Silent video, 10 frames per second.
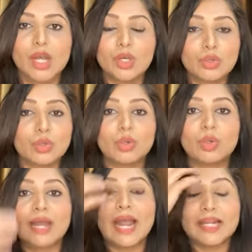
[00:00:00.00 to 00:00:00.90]

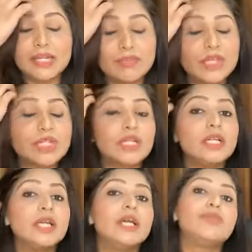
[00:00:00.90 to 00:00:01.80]
So
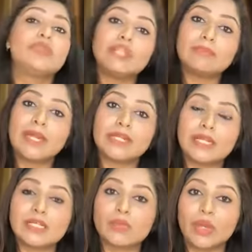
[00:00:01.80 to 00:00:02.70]
hydrofacial
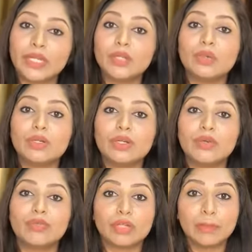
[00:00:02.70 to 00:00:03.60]
treatment is very good
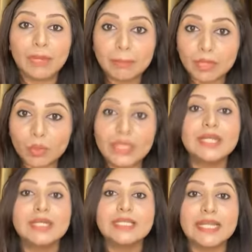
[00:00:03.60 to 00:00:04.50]
for the people with
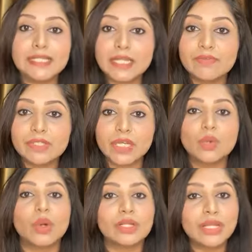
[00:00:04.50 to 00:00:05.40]
sensitive skin
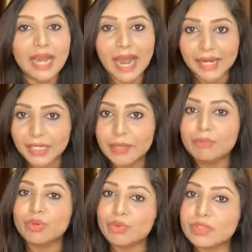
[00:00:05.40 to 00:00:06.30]
or the acne
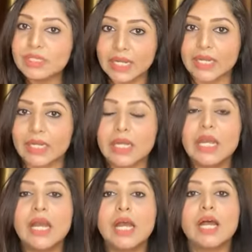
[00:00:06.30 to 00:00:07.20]
prone skin.
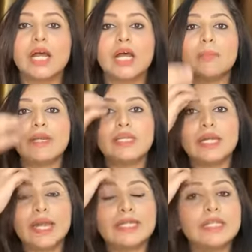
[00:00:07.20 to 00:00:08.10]

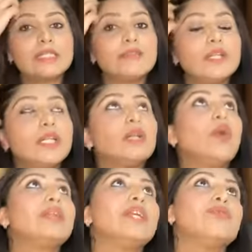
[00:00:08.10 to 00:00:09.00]
And this will
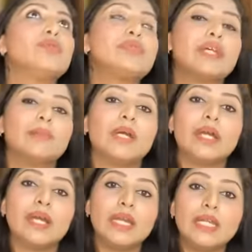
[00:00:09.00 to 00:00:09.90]
not give you some
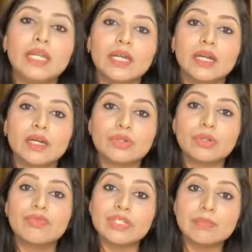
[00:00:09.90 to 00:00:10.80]
any
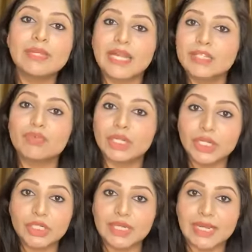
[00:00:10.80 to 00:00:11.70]
visible
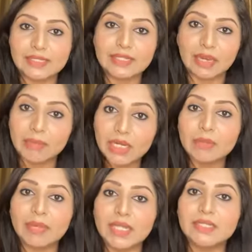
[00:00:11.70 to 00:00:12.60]
exfoliation as the chemical
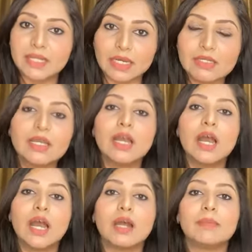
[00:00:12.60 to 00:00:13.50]
peels does,
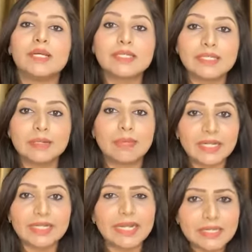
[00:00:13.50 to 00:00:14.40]

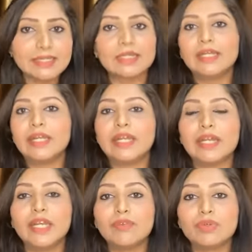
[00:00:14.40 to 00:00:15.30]
but yes, they
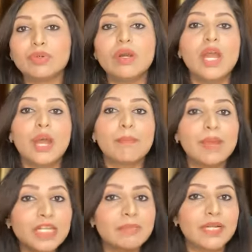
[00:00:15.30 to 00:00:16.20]
can give you
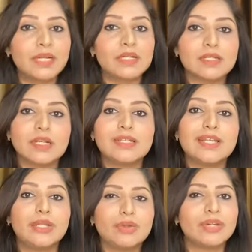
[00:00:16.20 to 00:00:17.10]
much better results
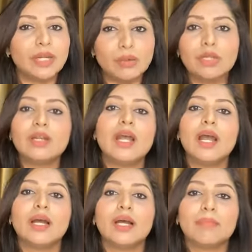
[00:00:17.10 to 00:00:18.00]
than your regular
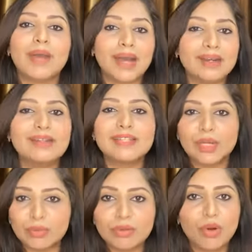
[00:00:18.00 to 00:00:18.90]
parlor,
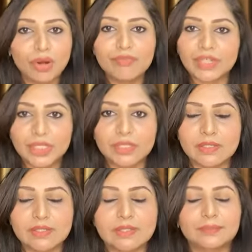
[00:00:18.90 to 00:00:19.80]
salon or
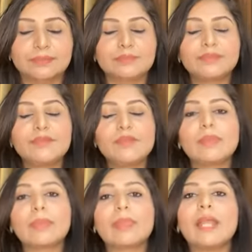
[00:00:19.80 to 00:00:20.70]
facials.
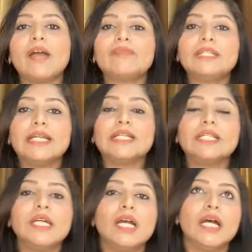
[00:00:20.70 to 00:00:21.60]
After that,
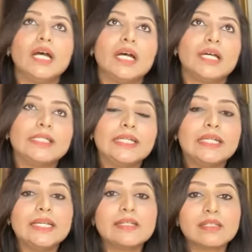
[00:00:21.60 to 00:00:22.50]
there
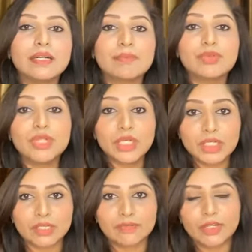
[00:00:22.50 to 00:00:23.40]
is a
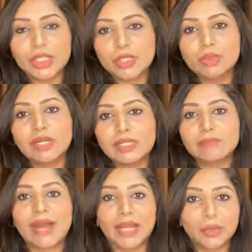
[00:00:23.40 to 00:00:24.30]
procedure which is known as
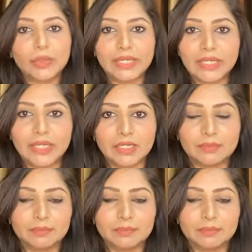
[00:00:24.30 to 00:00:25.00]
microneedling.